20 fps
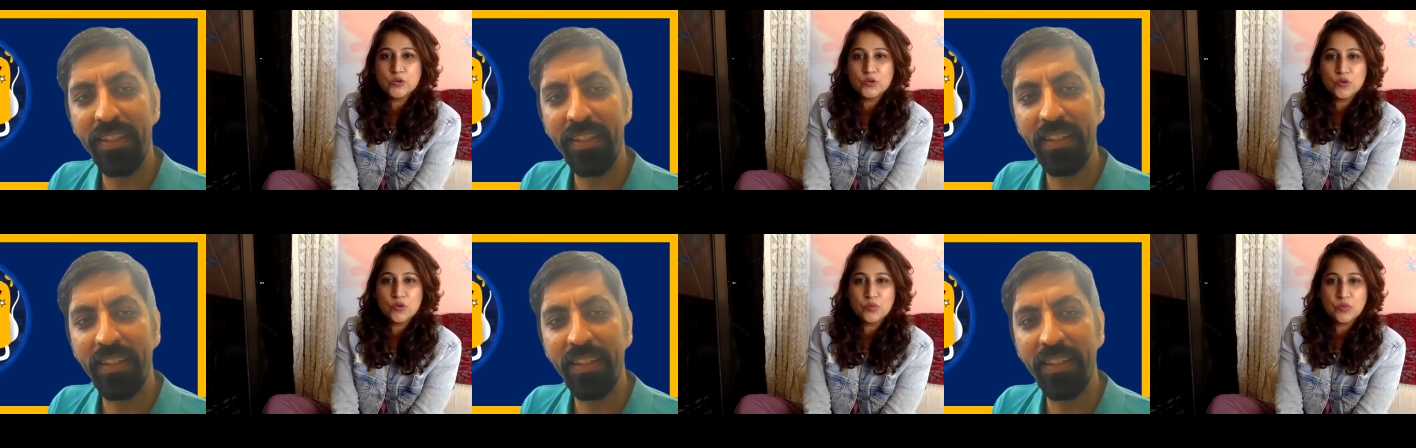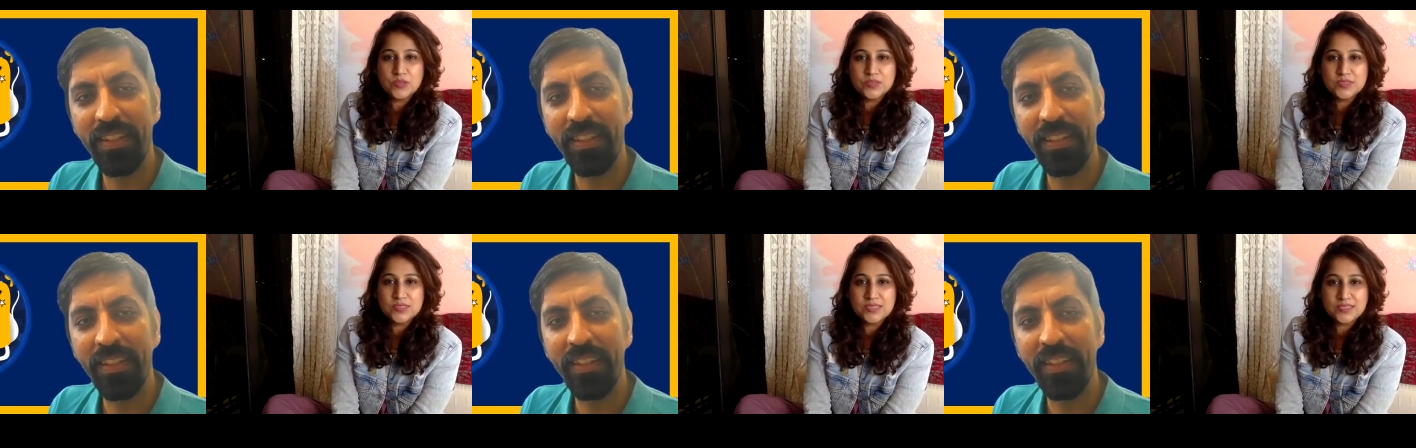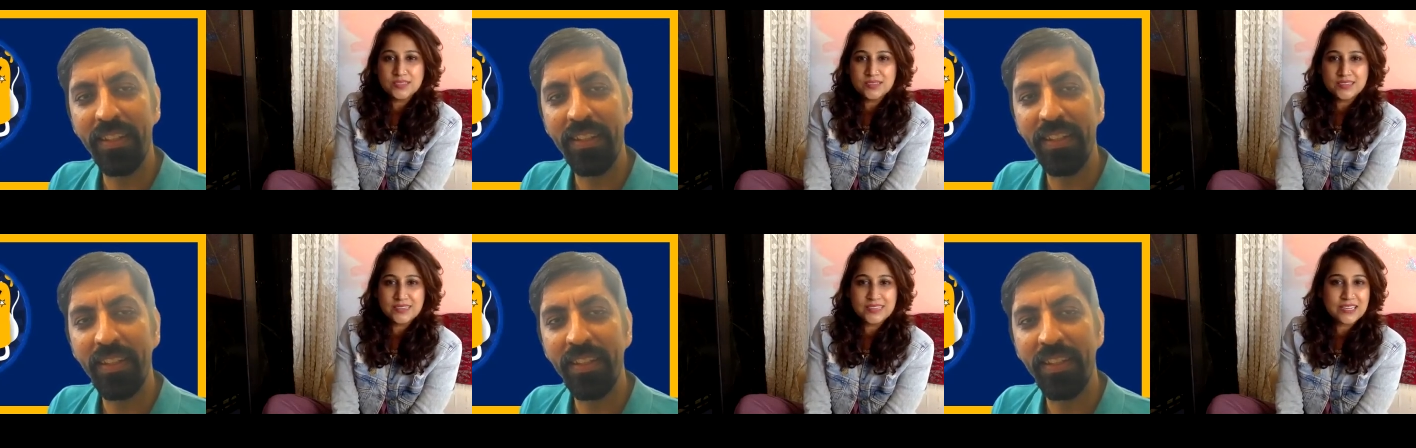Speaker 1: to a person.
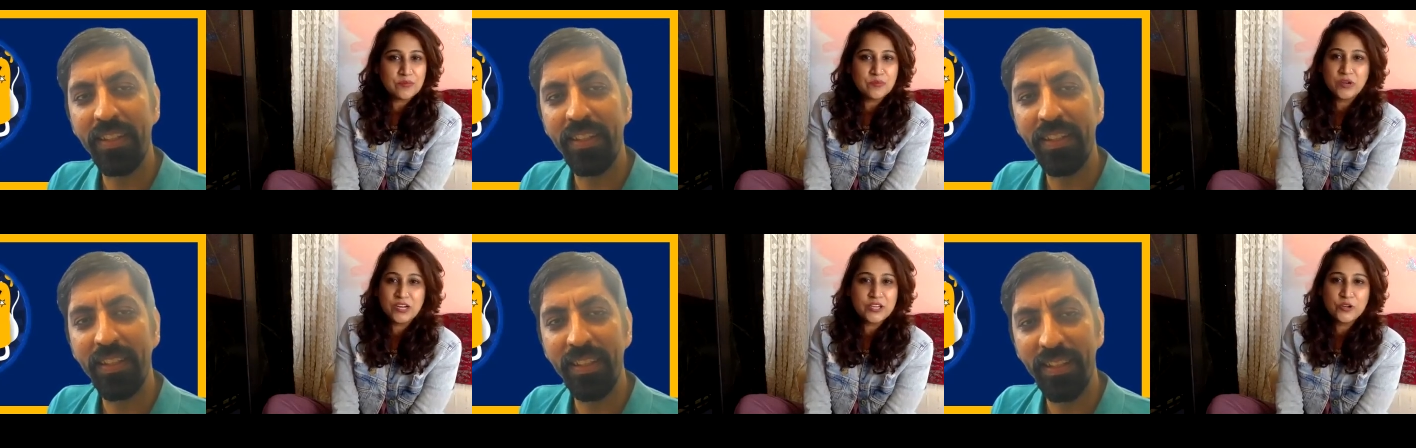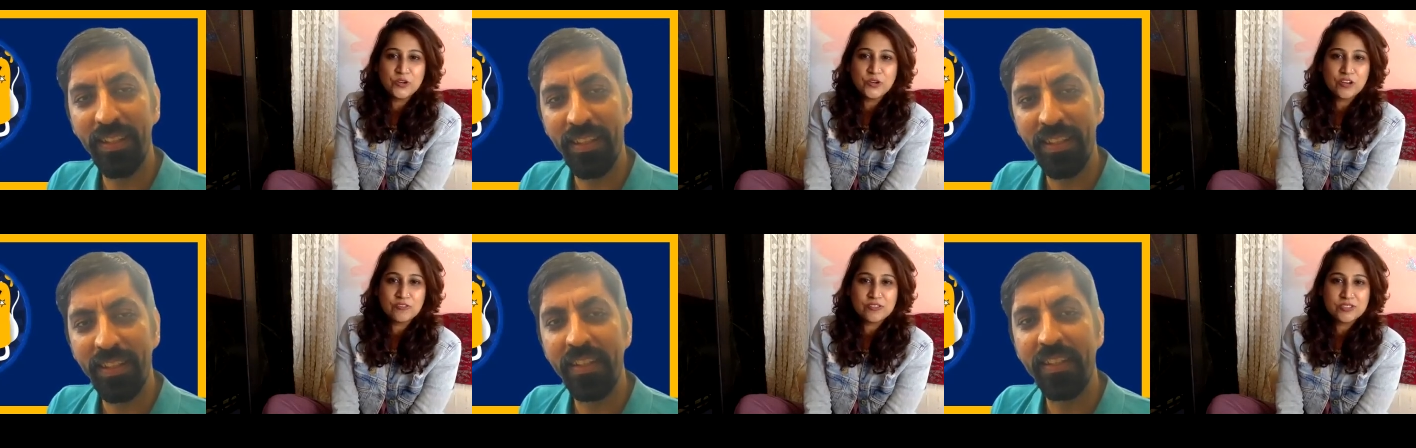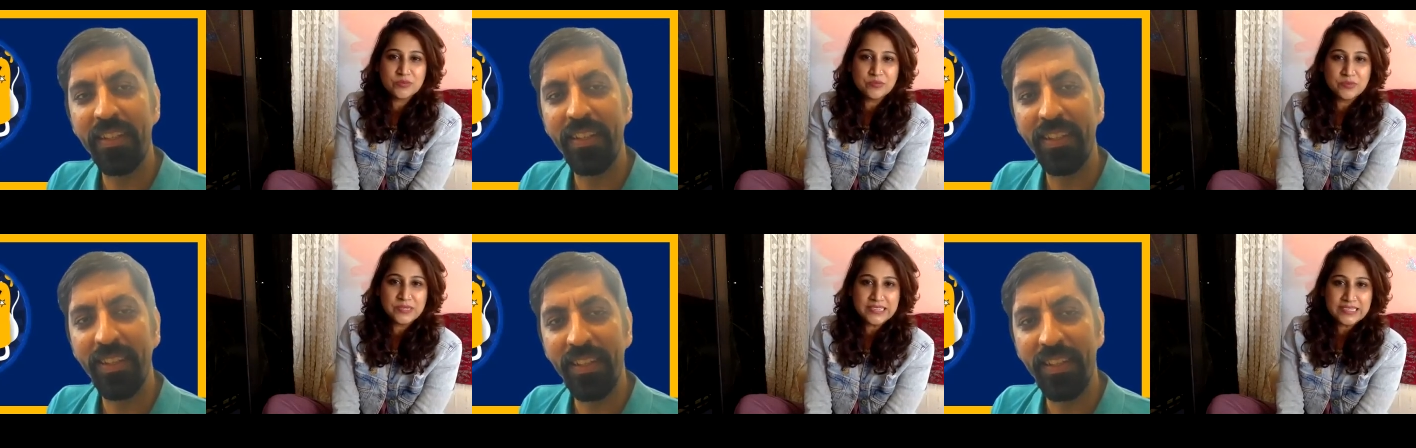It can break you down
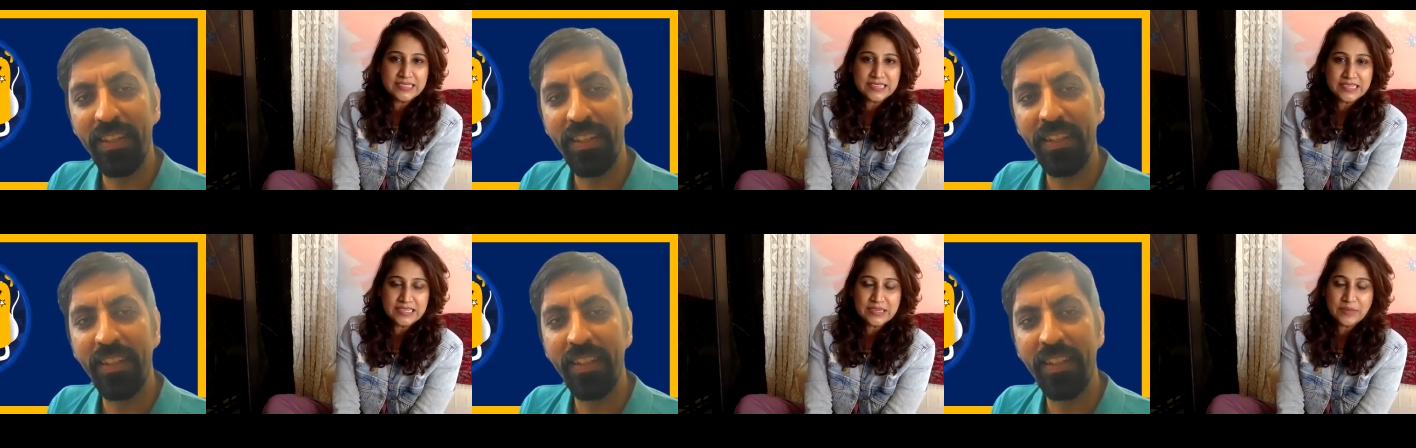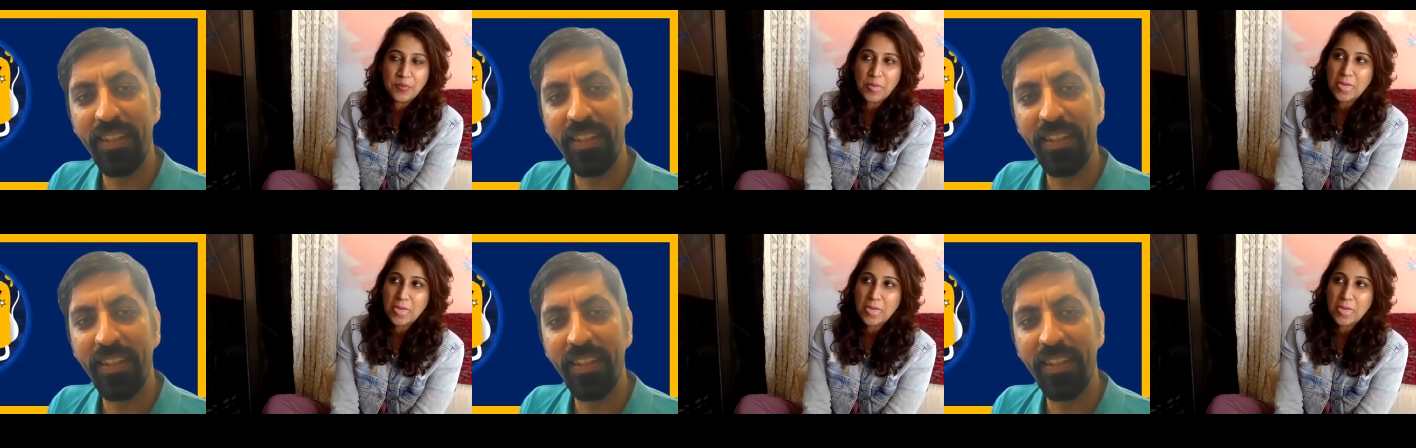completely.